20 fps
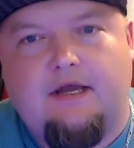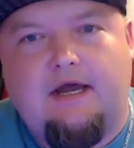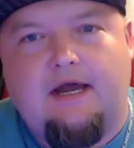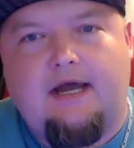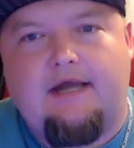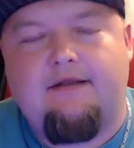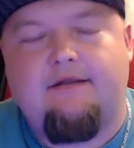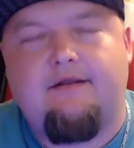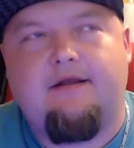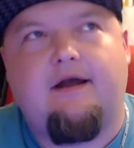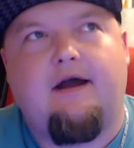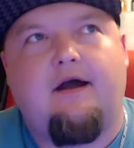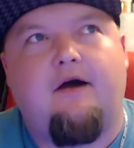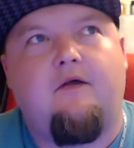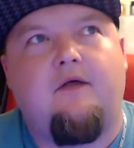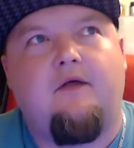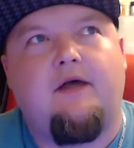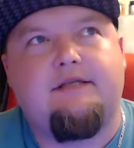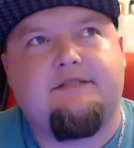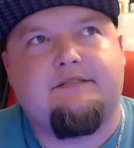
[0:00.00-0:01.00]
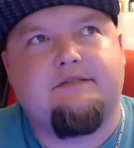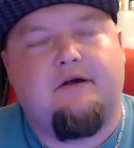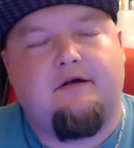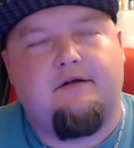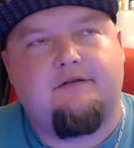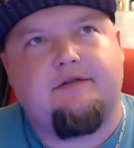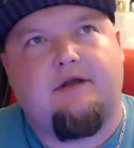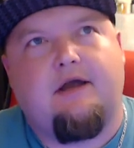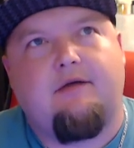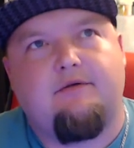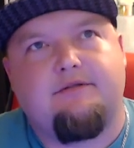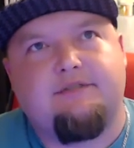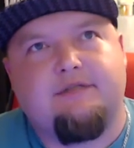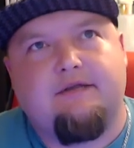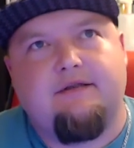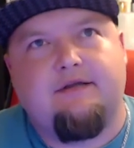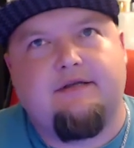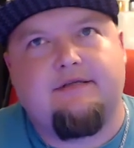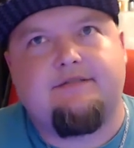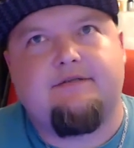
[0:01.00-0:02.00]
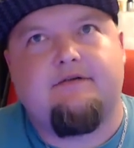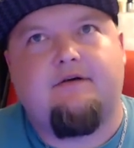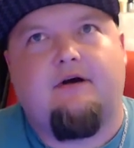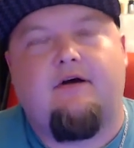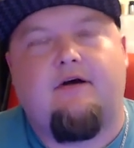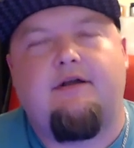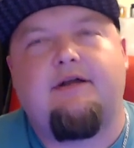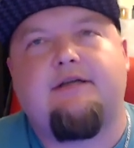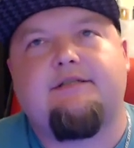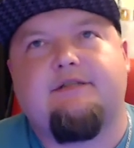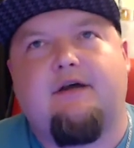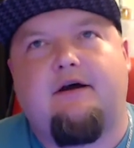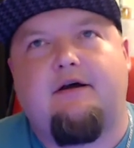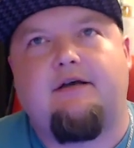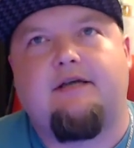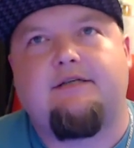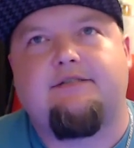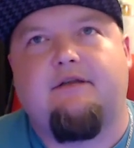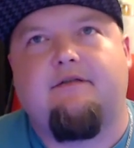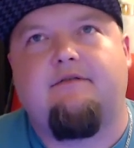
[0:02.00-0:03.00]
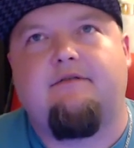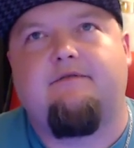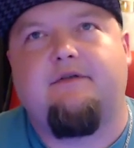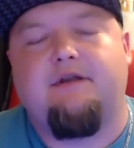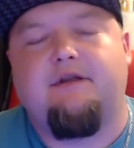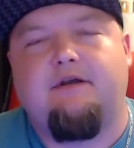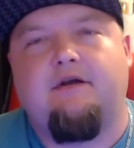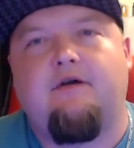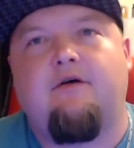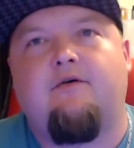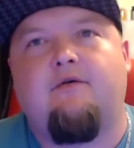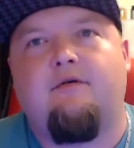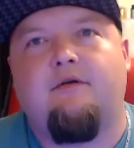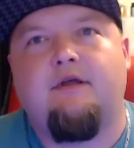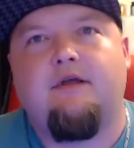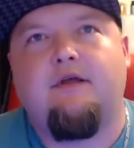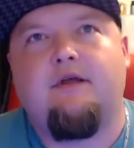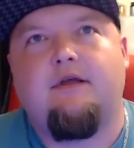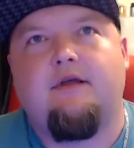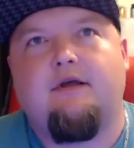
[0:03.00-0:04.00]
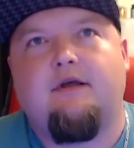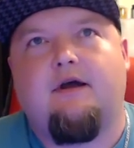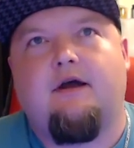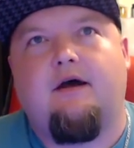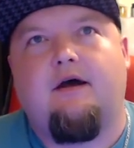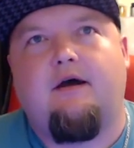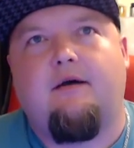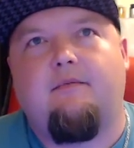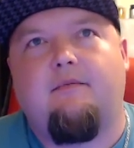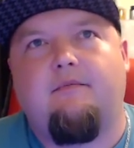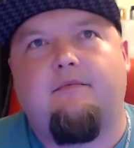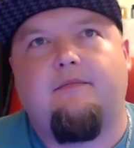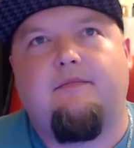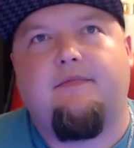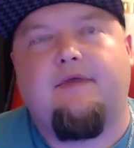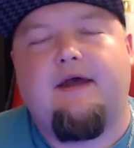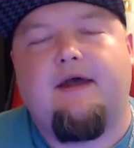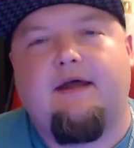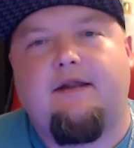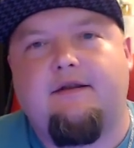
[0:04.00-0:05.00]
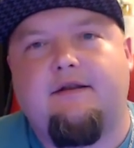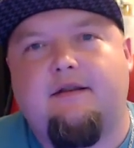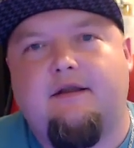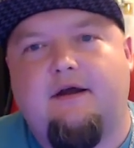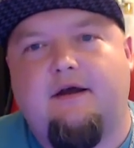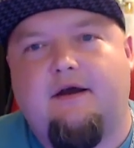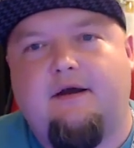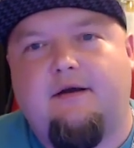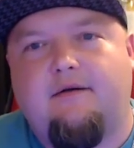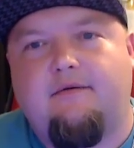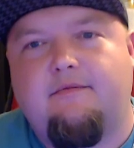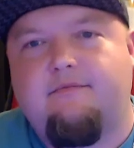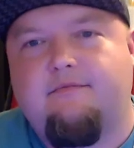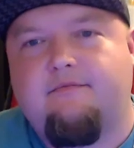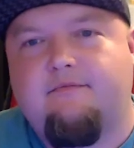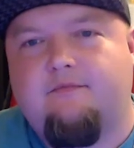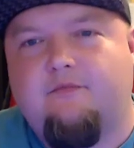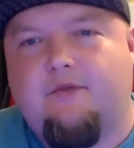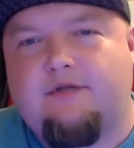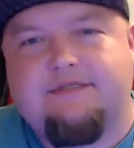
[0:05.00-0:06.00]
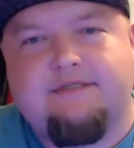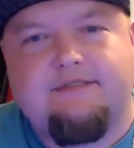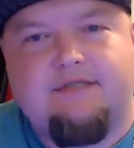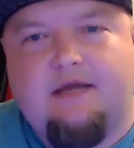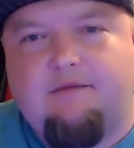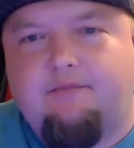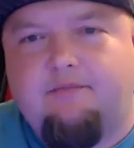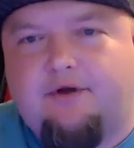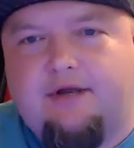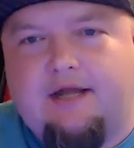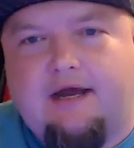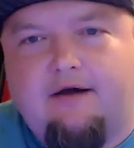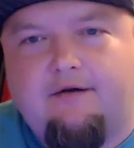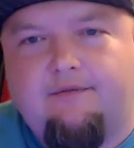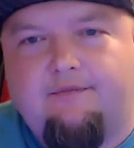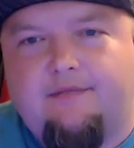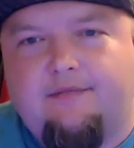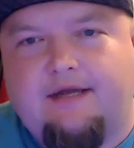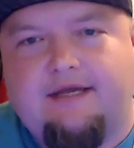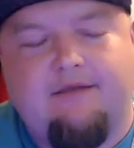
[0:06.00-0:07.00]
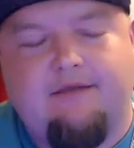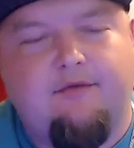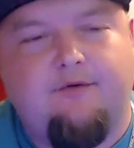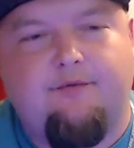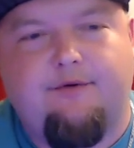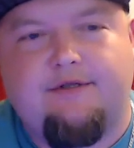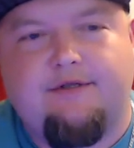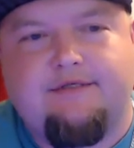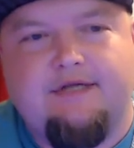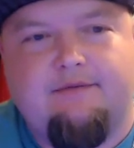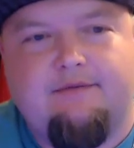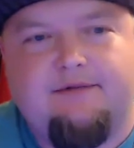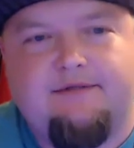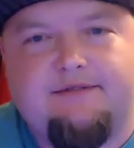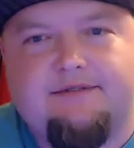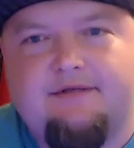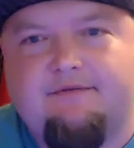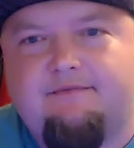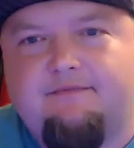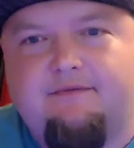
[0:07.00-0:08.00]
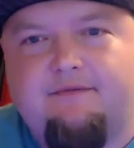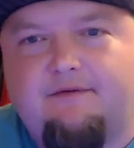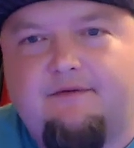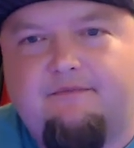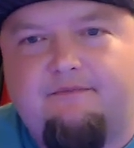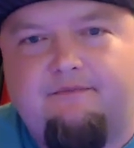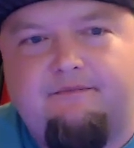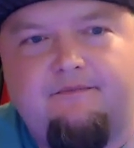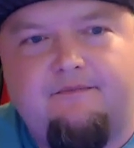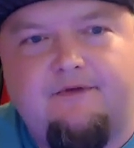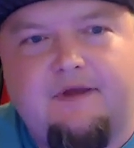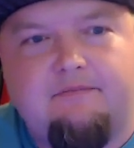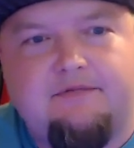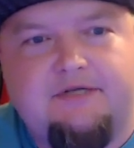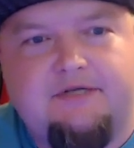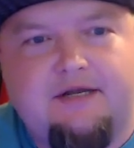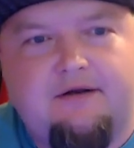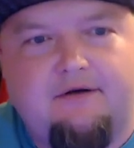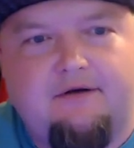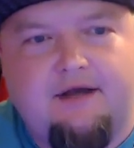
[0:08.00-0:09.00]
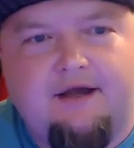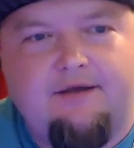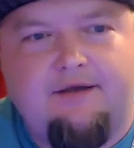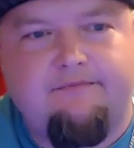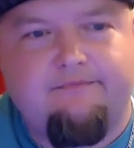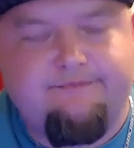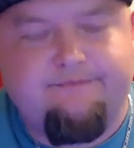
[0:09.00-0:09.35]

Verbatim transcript: I all I saw. So I will say this: all I saw, I saw the video um, that um, what's his name put out. I can't remember what his name is. The the vape channel guy.